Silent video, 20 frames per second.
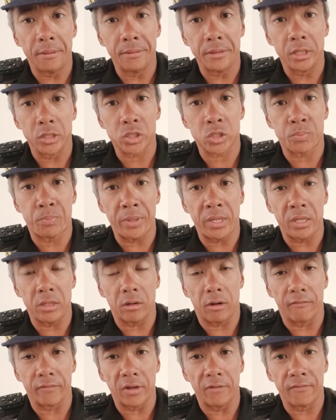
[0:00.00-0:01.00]
the speed
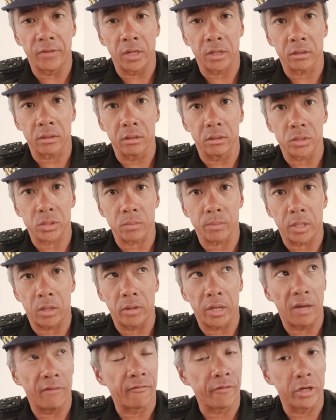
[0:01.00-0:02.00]
of the vehicle is
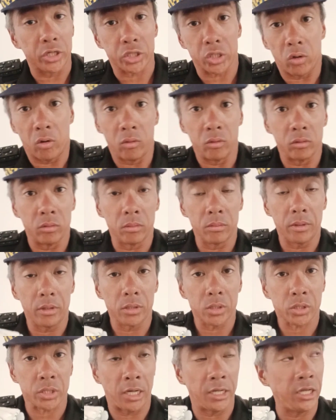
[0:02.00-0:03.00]
about average or
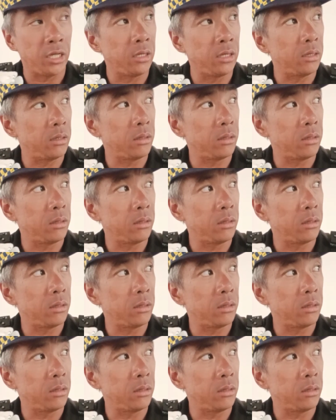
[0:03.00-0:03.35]
slightly